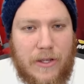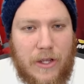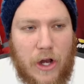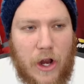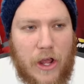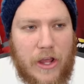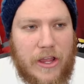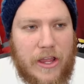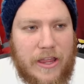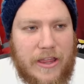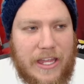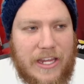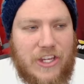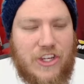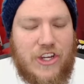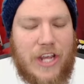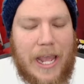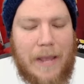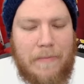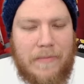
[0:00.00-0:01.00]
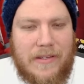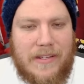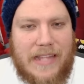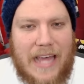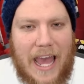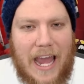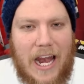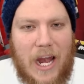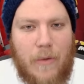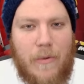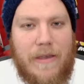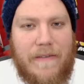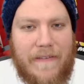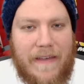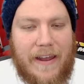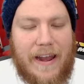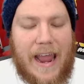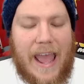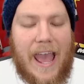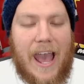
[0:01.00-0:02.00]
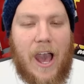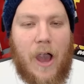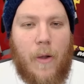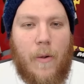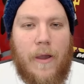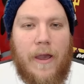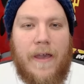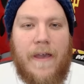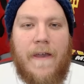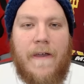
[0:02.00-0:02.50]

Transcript: You know, the gems that Louis Van Gaal